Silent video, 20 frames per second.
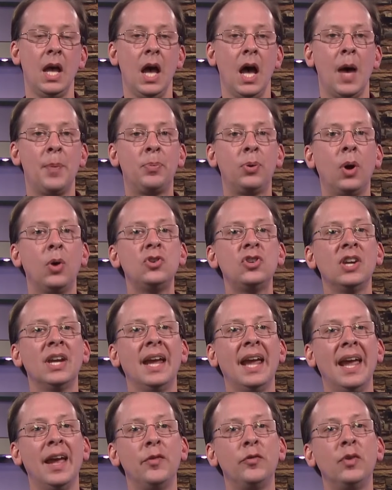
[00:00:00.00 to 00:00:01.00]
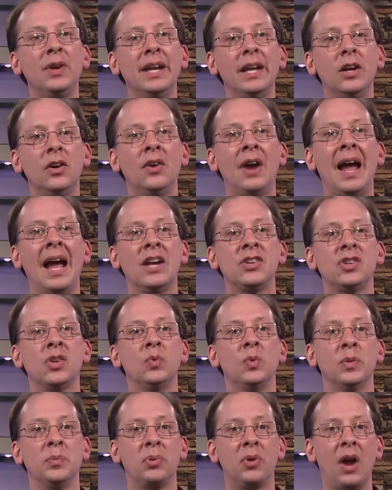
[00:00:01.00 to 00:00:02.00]
Approaching every
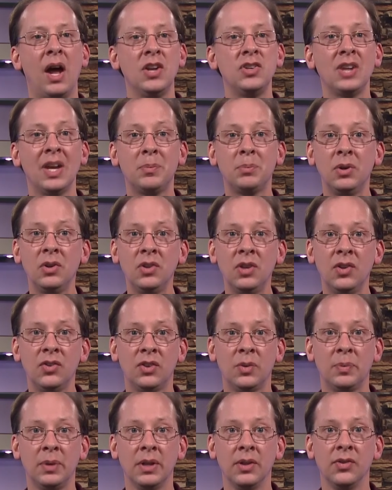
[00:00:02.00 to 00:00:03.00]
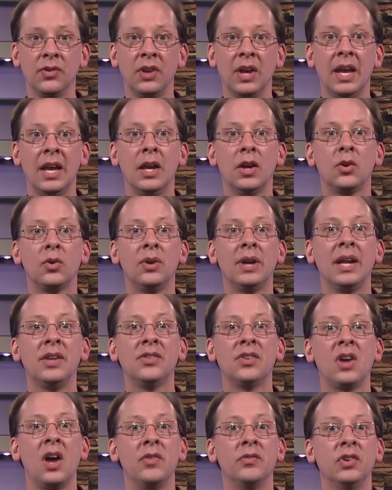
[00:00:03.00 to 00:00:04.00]
interaction with project participants creates
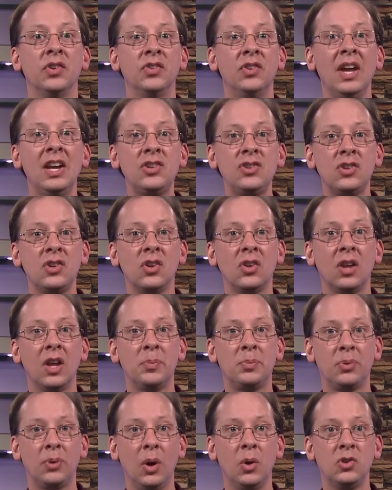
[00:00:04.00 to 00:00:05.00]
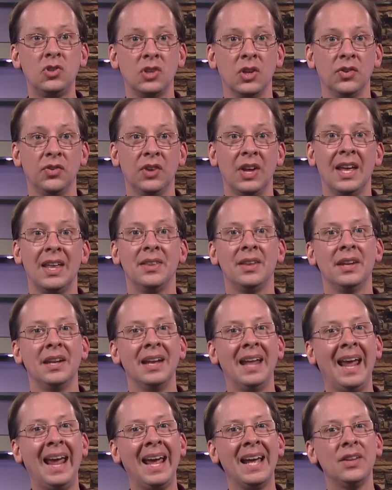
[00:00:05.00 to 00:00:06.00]
conversational approaches that
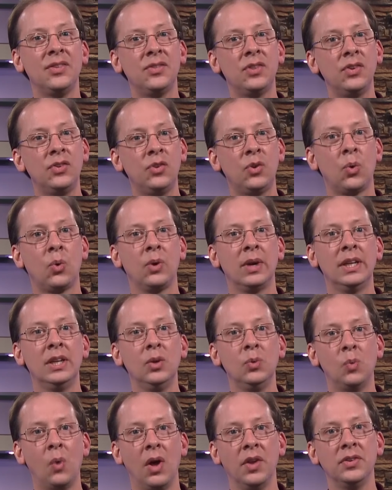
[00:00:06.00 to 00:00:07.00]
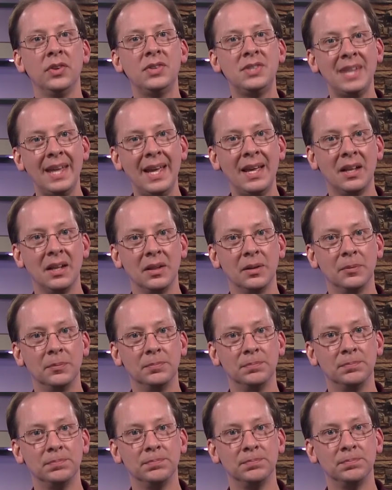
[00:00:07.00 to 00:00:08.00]
enhance the story you want to tell.
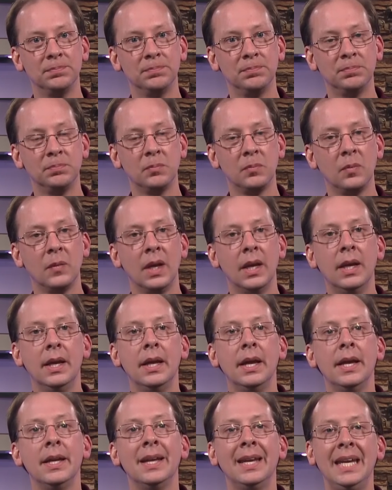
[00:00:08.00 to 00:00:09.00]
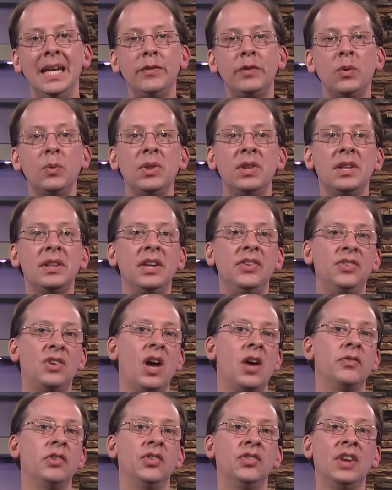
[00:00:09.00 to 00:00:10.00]
Now, even within these
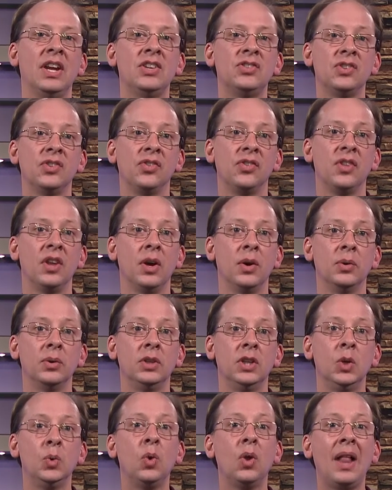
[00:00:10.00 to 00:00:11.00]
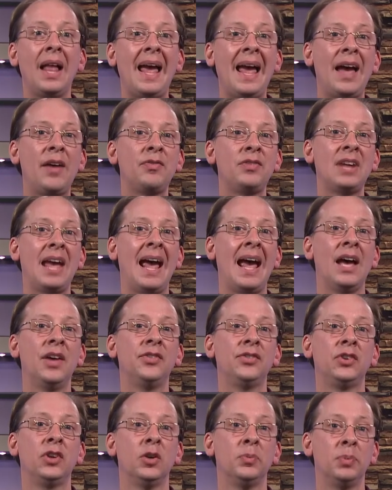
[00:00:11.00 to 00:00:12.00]
conversations, though, you will have to
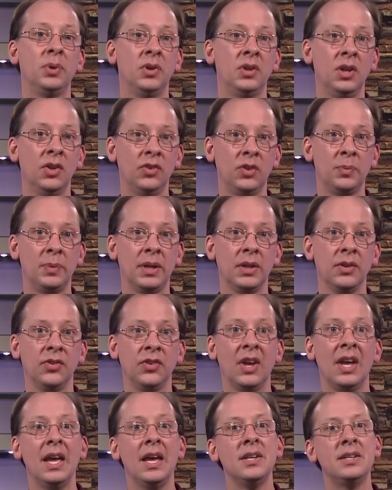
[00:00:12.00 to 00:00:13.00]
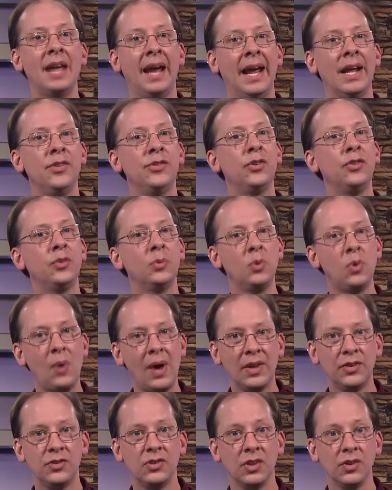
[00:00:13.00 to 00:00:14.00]
ask your participants to answer some
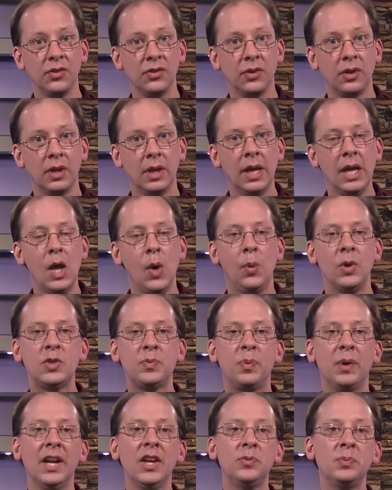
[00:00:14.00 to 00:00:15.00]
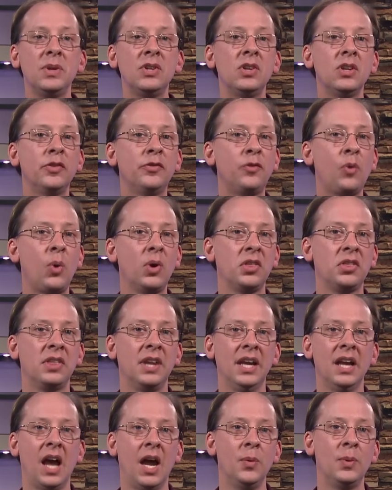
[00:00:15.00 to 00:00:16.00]
questions, which brings me to the fourth
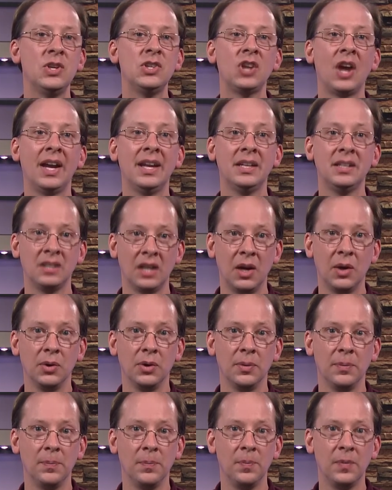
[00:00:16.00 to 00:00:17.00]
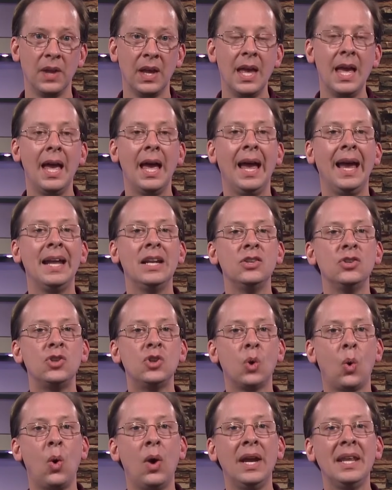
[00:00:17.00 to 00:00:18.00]
thing I wish I had known
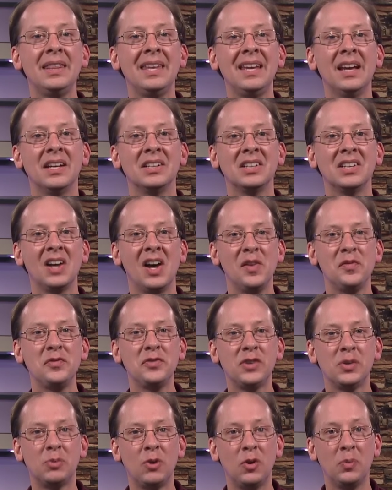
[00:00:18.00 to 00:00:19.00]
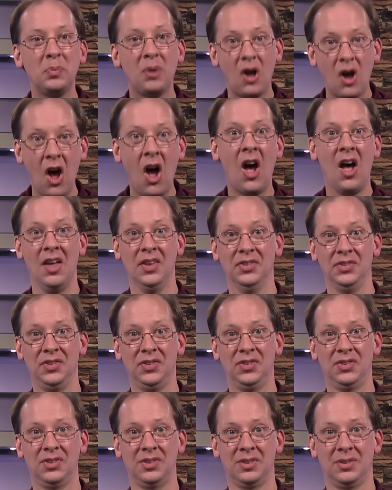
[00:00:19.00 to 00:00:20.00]
enjoy the uncomfortable
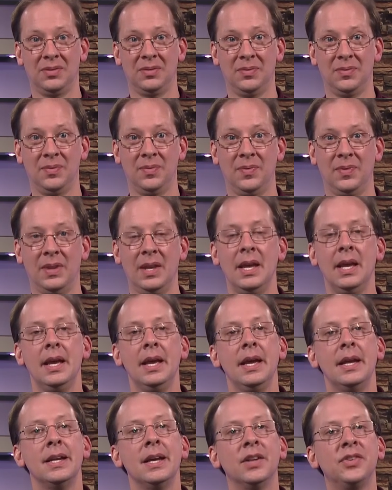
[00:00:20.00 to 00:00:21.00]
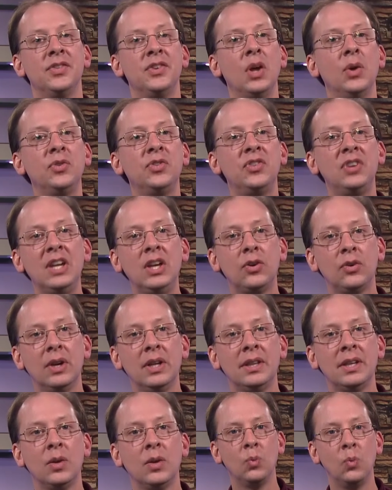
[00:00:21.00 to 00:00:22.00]
pause. Now, it's no
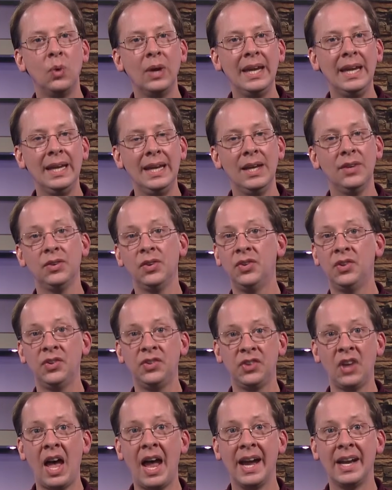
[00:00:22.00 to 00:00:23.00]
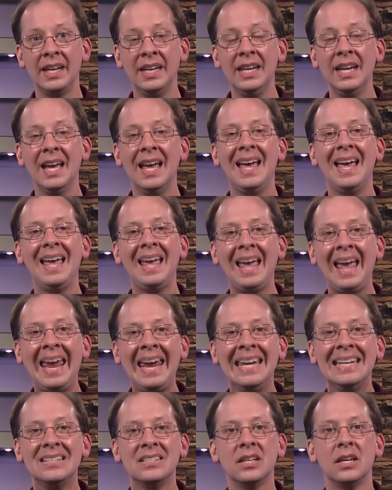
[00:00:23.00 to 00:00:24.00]
secret we as a society
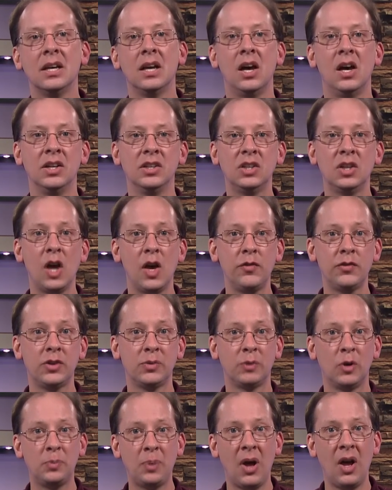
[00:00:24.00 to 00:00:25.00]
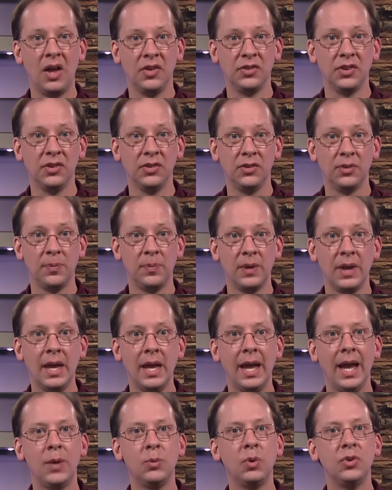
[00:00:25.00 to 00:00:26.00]
hate uncomfortable pauses
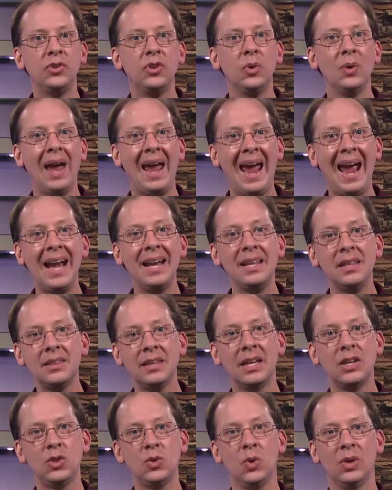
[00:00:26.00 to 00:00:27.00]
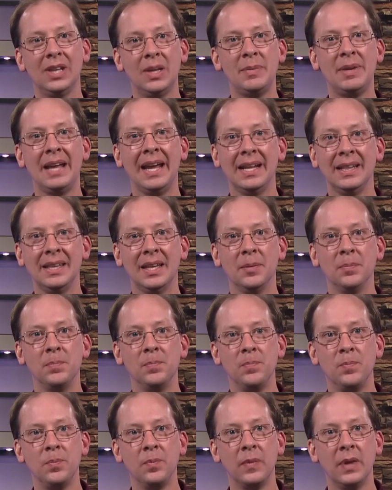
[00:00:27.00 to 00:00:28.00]
and will do anything to eliminate them.
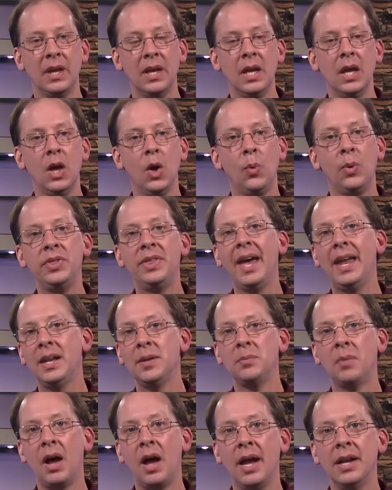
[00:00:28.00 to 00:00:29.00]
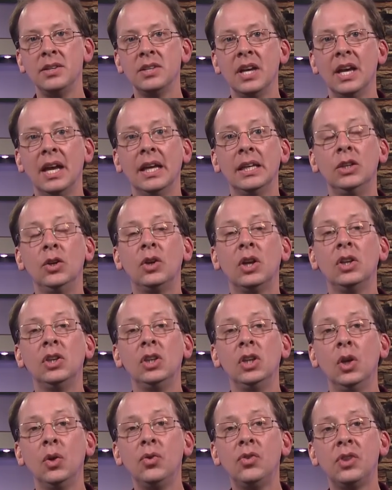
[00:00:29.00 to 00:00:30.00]
With that in mind, you can
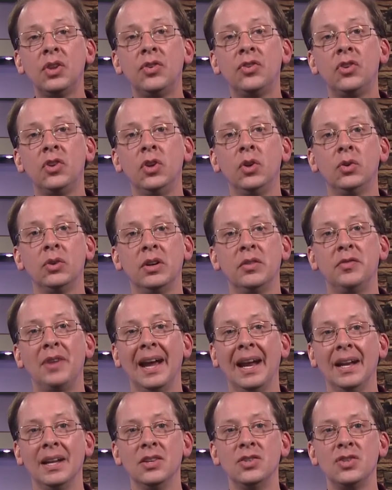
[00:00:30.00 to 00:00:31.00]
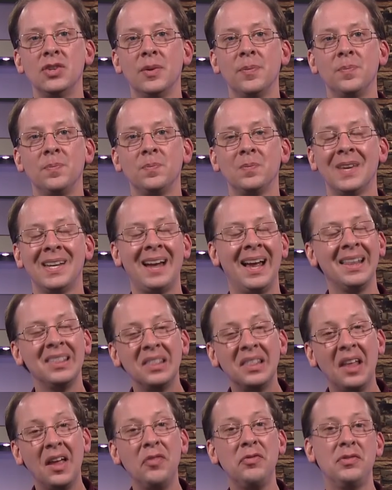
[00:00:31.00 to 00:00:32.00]
use this to your advantage. And I
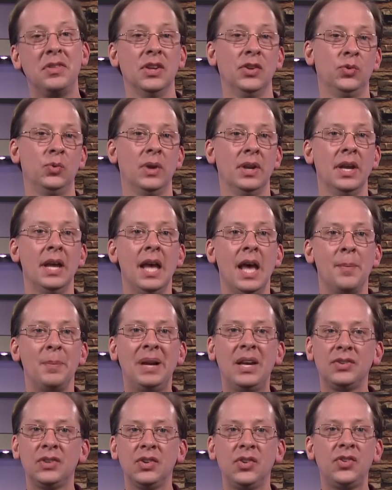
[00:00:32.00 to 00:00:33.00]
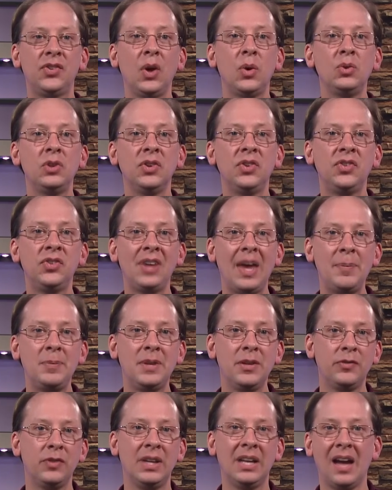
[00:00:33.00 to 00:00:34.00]
love this one because it's so
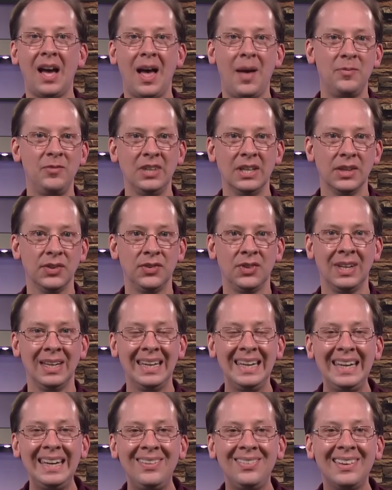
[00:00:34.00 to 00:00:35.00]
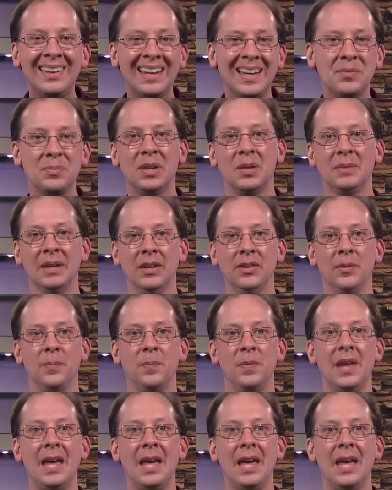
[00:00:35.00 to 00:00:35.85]
deceptively obvious and easy to implement.